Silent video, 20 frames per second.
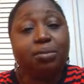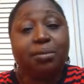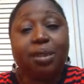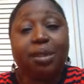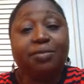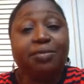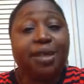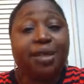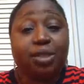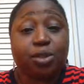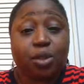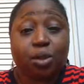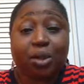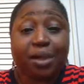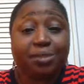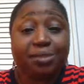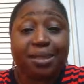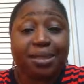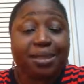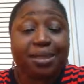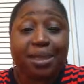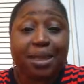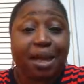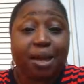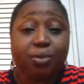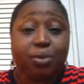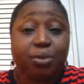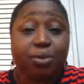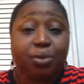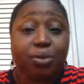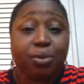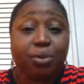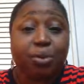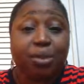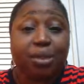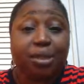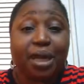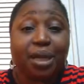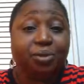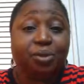If I saw him today, I wouldn't
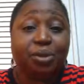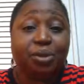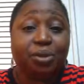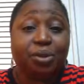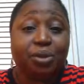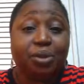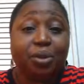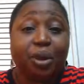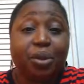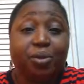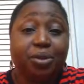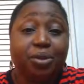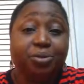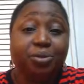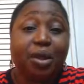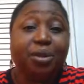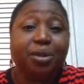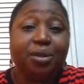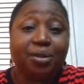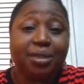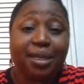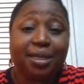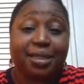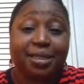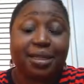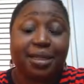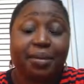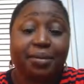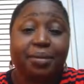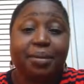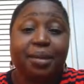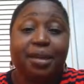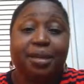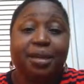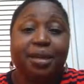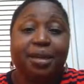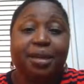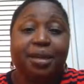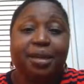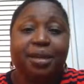know. I wouldn't recognize him,
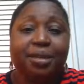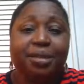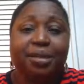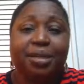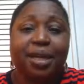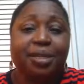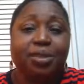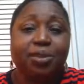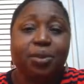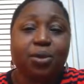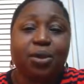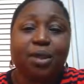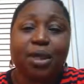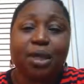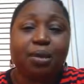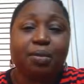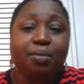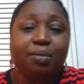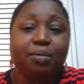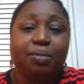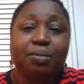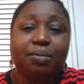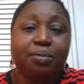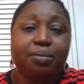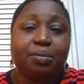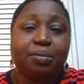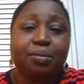because I saw him.